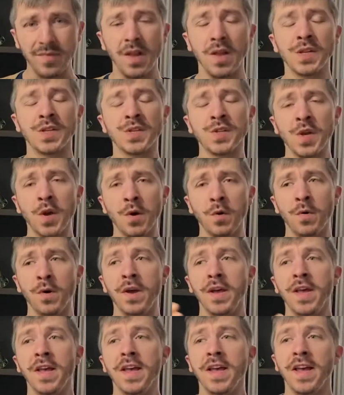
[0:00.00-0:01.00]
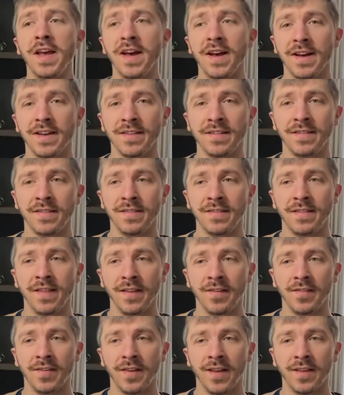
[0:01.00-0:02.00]
So
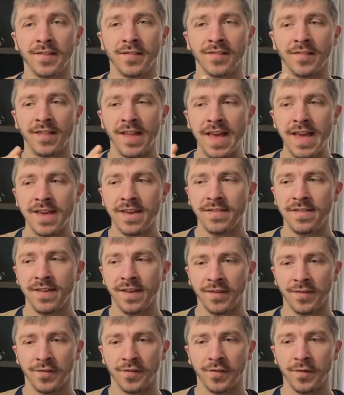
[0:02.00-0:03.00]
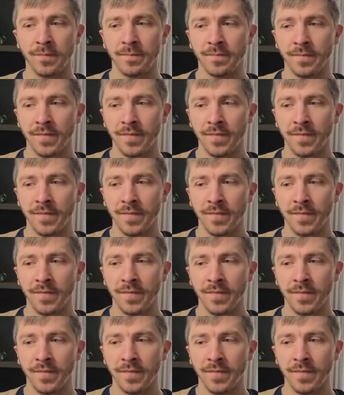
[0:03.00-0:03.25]
it's like this